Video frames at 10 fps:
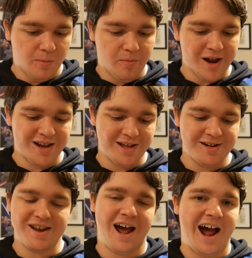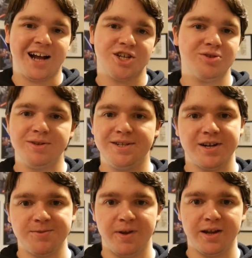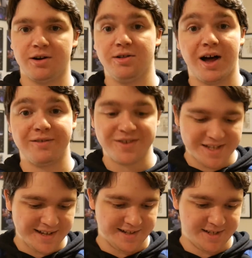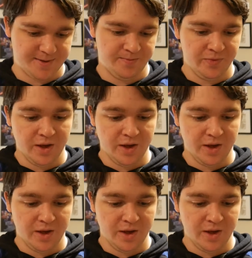but it actually does make a lot of sense.